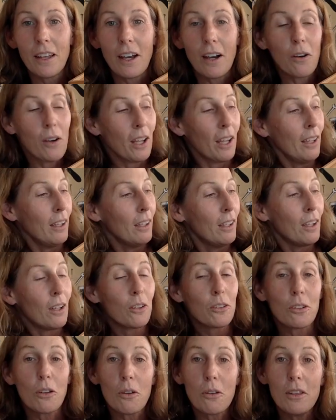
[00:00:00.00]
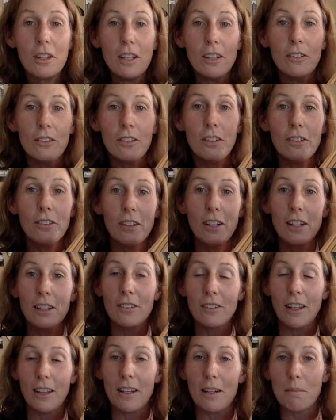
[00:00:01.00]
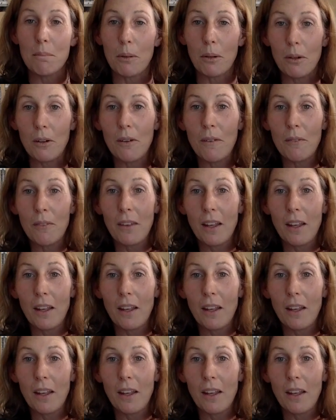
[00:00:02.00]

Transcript: Okay? So this is an example